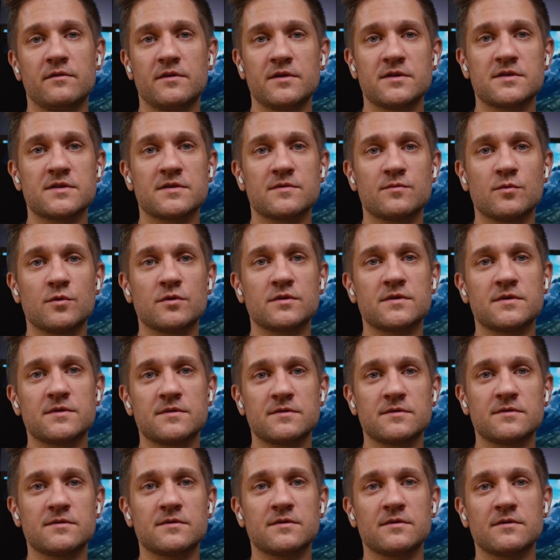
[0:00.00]
this
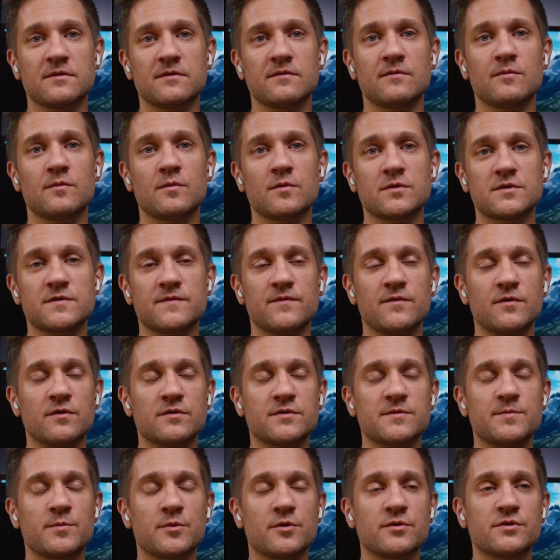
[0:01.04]
was
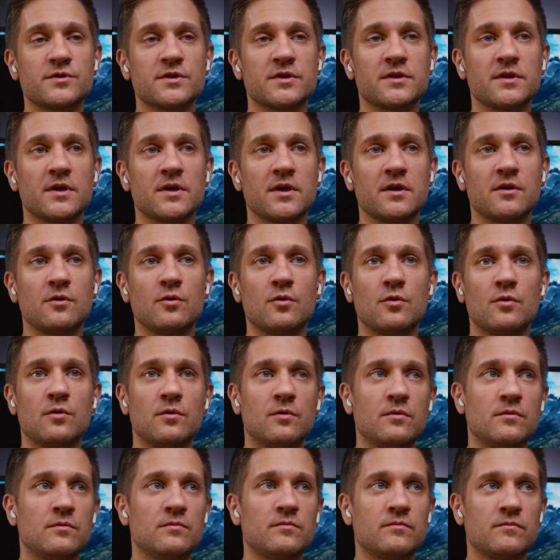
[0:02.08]
first project I
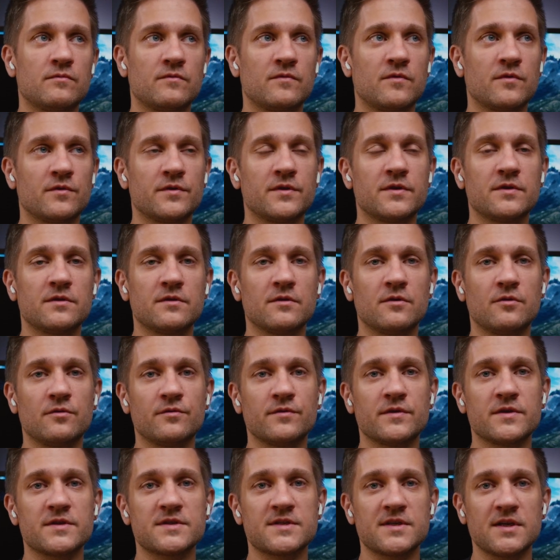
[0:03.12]
go for on
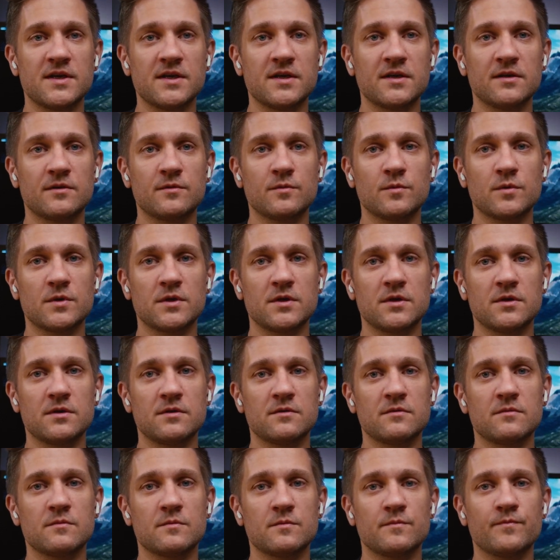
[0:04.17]
the set.
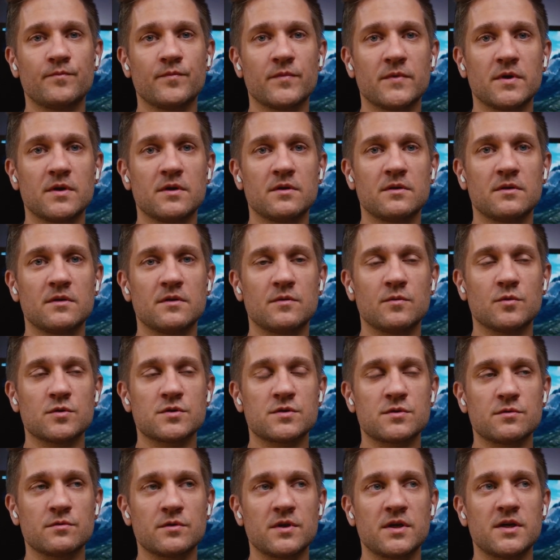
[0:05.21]
It was
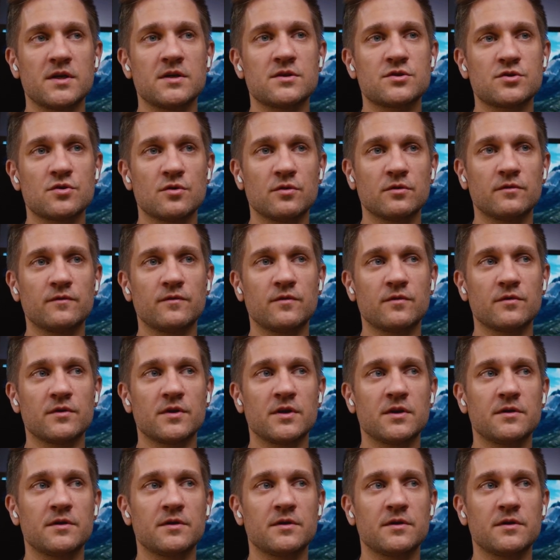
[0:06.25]
2 days shot for